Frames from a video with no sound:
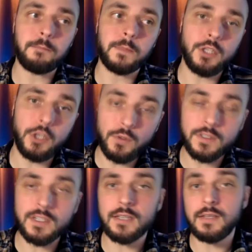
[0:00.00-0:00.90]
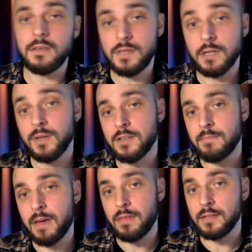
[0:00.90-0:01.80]
using the theories and
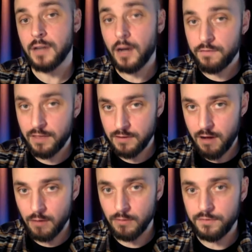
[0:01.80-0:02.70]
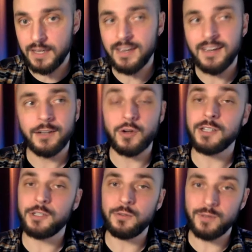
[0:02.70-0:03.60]
methods of ethnography,
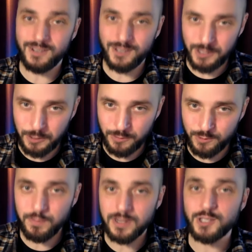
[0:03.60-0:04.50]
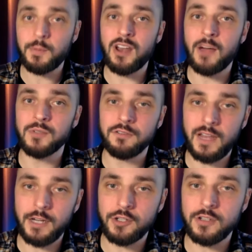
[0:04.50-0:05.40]
trying to, you know, do participant
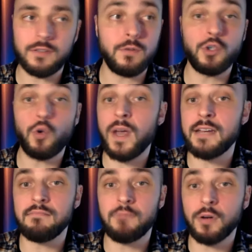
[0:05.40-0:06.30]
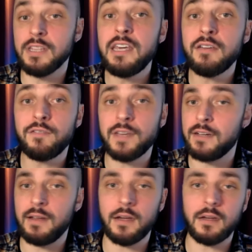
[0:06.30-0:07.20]
observation to join or live
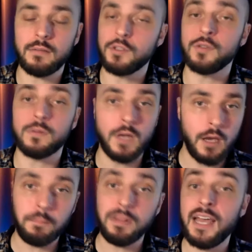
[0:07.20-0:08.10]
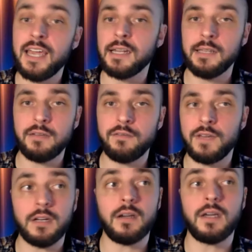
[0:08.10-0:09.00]
in, to play and live
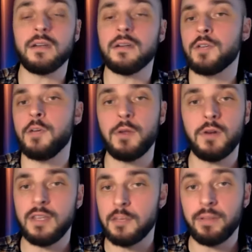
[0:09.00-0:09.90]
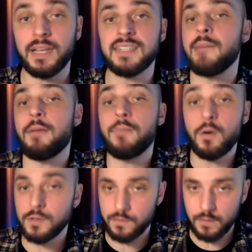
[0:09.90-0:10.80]
in a community that plays
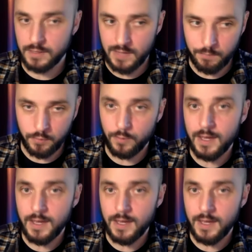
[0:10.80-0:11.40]
MMOs, for example.